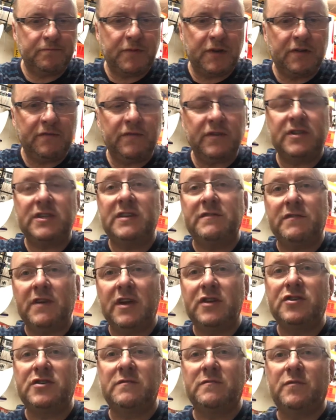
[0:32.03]
Bit of a
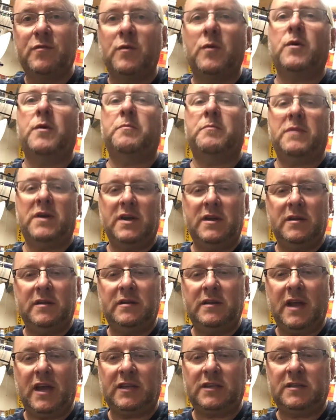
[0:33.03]
deviation for what my
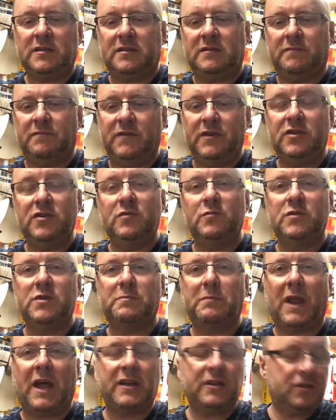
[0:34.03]
next video was
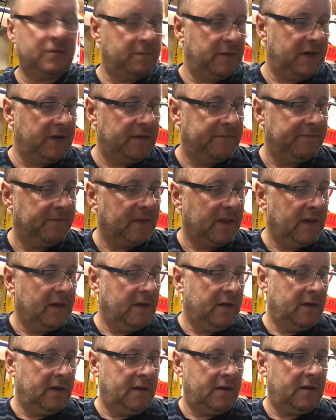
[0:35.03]
planned to be.
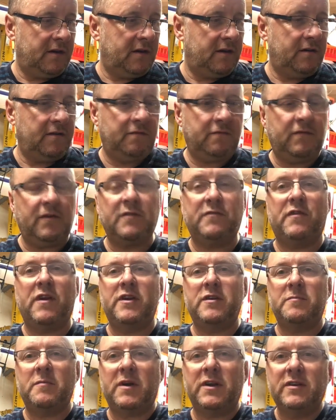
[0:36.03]
I've got a
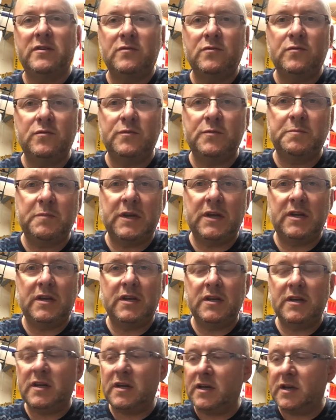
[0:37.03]
friend of mine who's
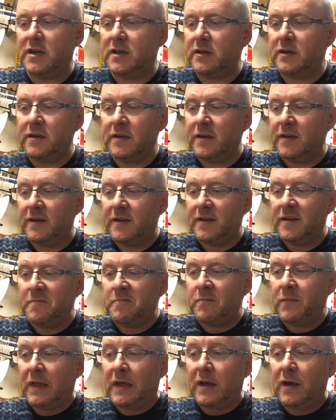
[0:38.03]
been
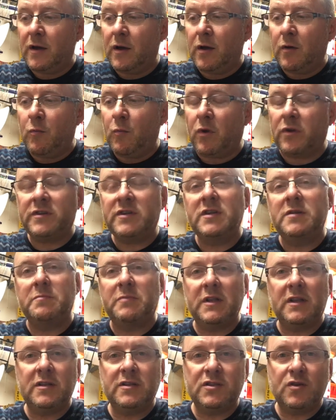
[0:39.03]
wanting to
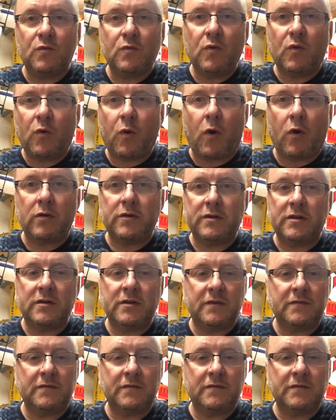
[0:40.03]
build his own quad.